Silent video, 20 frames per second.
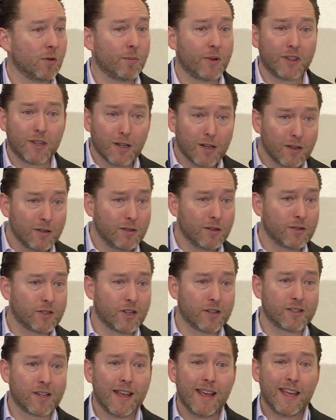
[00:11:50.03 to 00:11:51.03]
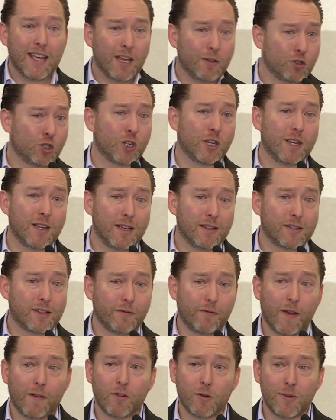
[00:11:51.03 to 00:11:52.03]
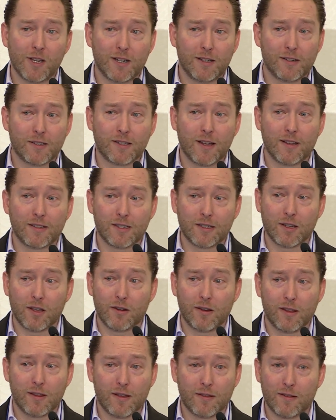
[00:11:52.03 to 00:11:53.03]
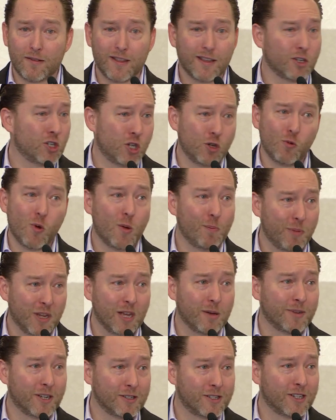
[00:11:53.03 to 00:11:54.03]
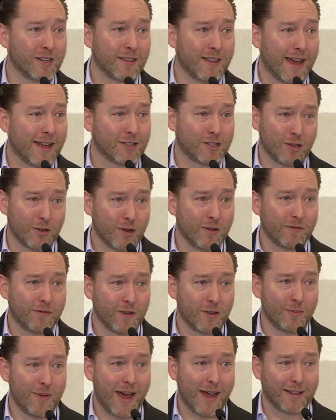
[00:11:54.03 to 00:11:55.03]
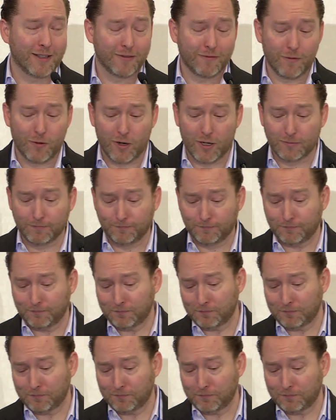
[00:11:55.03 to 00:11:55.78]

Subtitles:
But the good news is, if everybody decides to go to the other thing, she won't be able to see that, so don't feel badly for her.